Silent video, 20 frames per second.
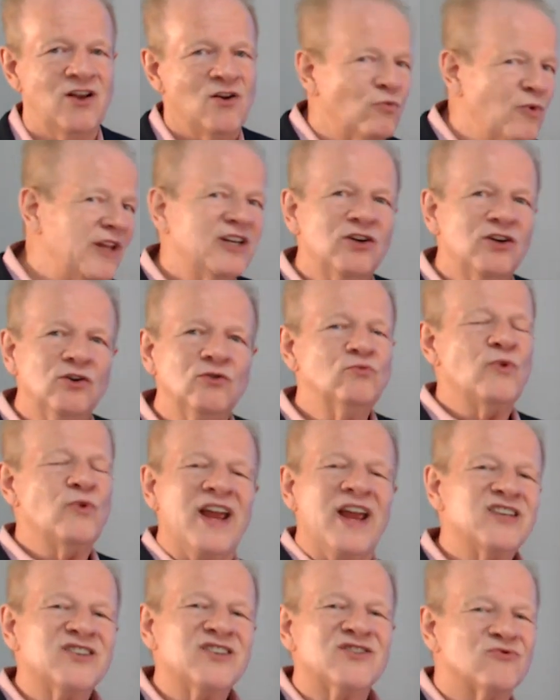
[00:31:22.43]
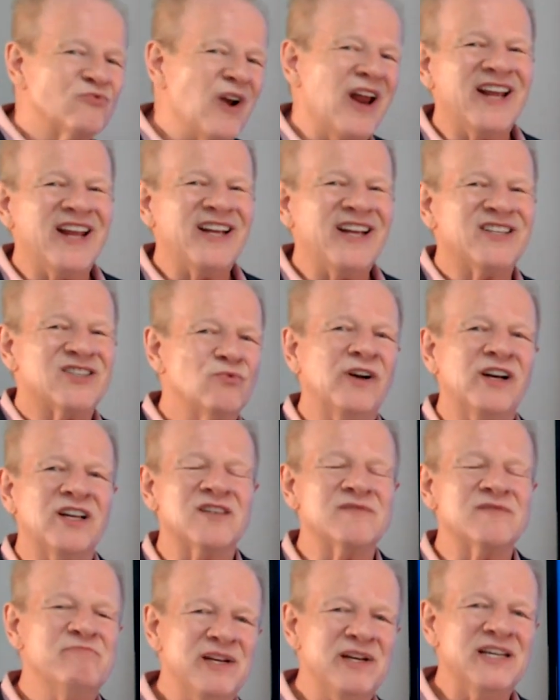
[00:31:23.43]
We don't raise rates when
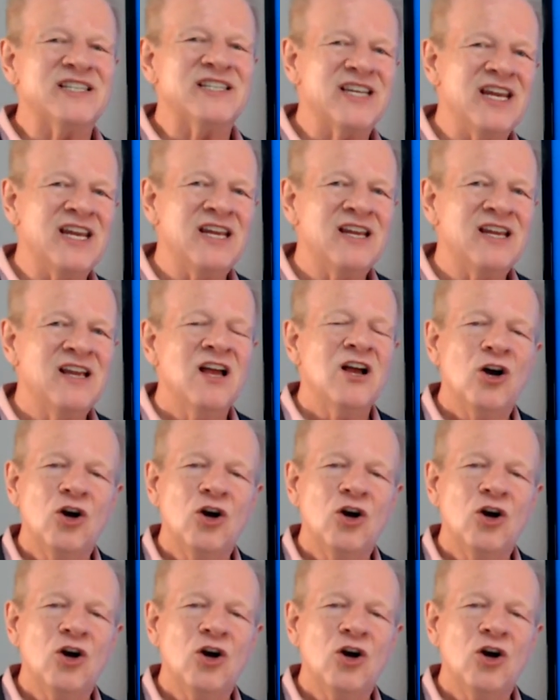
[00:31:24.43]
it's busy.